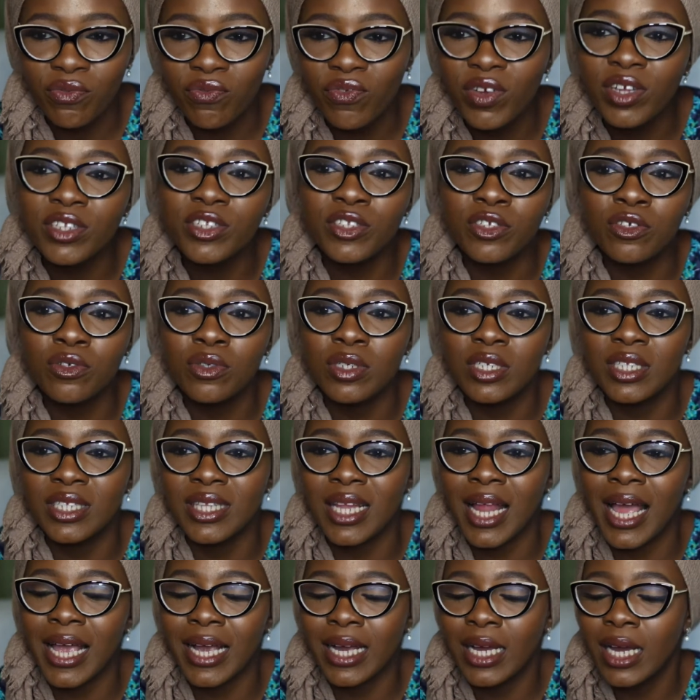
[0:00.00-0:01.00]
Facetune is
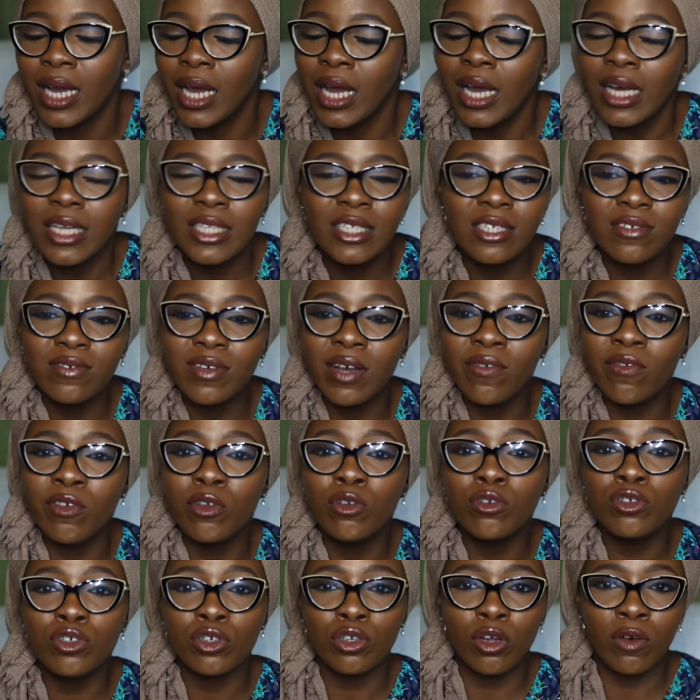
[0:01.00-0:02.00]
like the
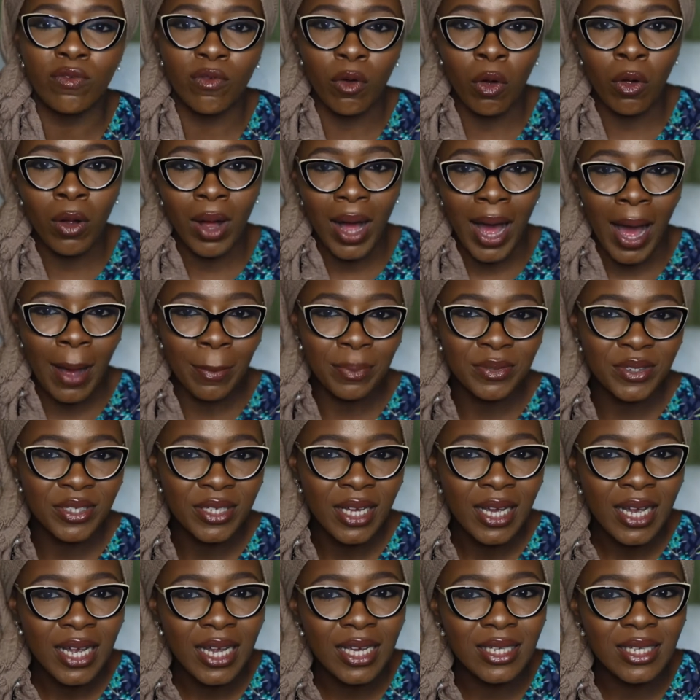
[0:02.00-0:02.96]
revolution of all apps.